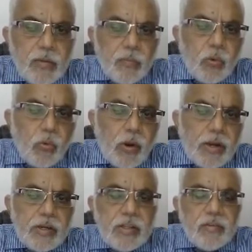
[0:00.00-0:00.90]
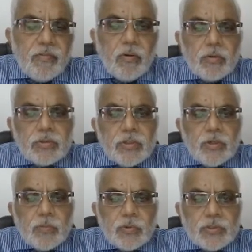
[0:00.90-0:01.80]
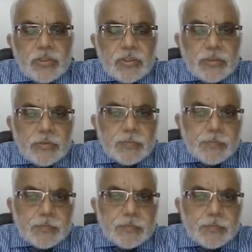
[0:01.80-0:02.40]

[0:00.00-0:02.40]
provided they follow certain procedures.